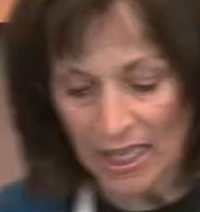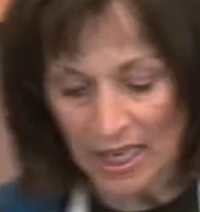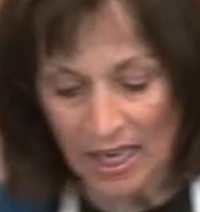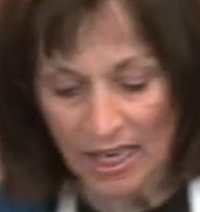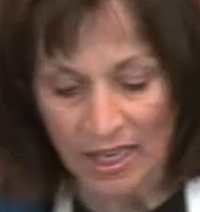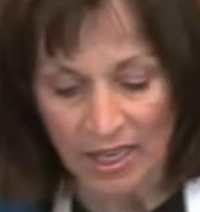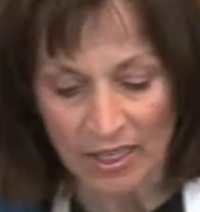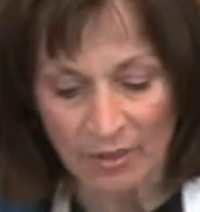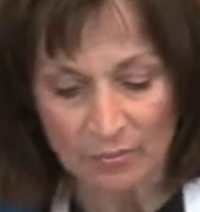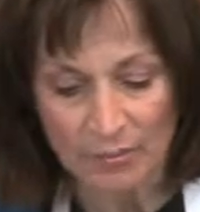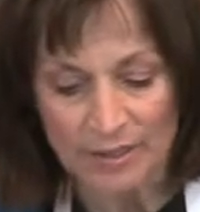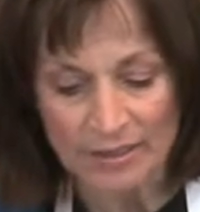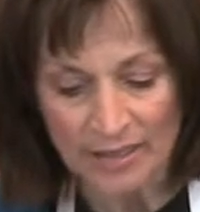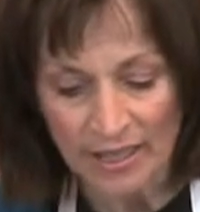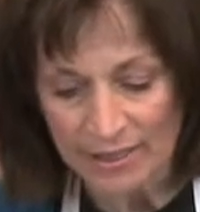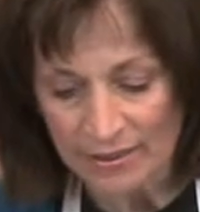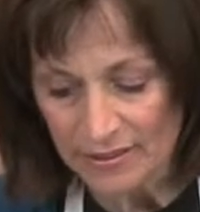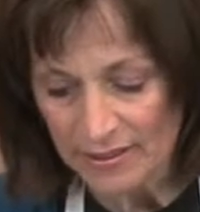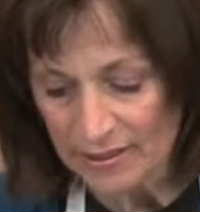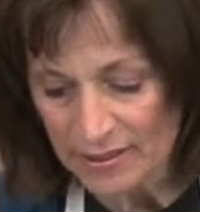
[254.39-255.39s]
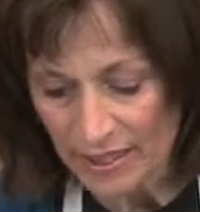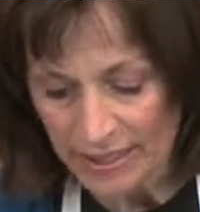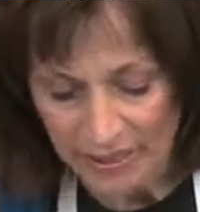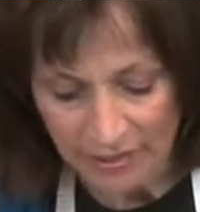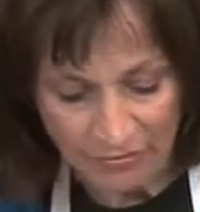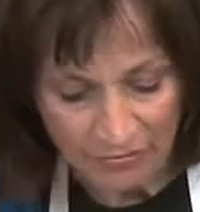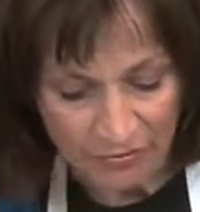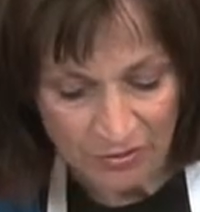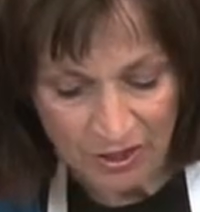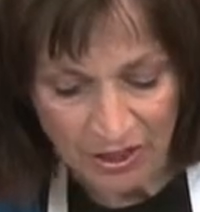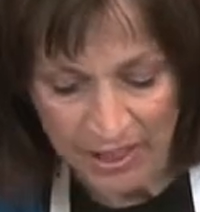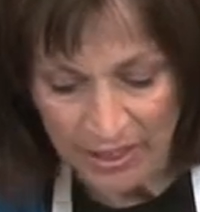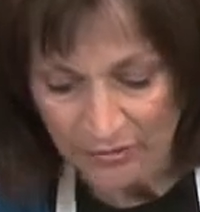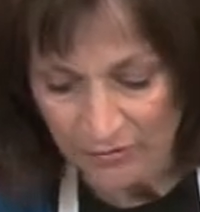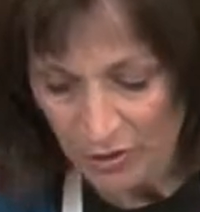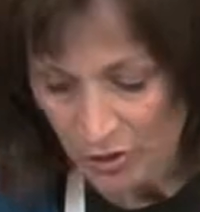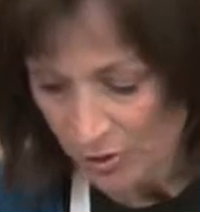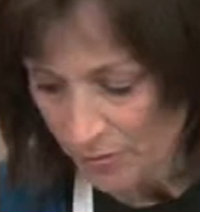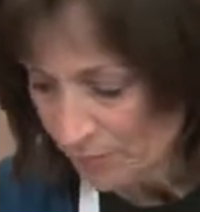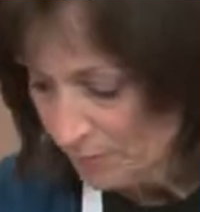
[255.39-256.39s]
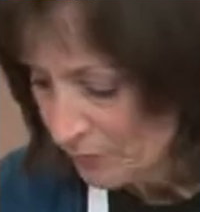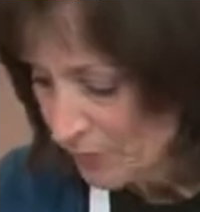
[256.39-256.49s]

uh, but slightly nutty flavor